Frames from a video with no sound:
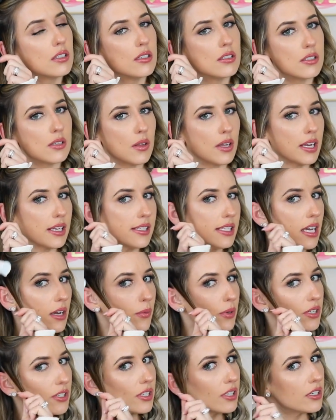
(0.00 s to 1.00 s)
So like I said,
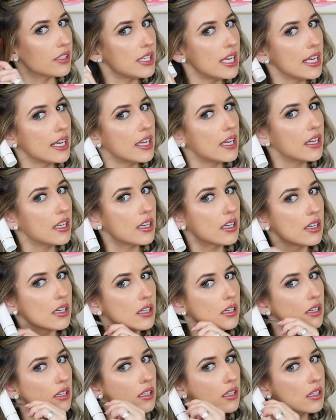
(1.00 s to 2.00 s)
we're just going to take it,
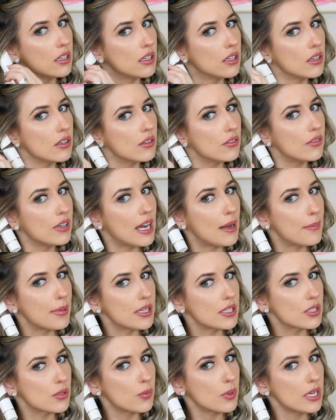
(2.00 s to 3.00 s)
wrap
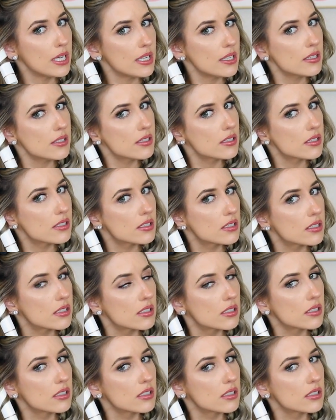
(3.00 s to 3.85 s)
and twist.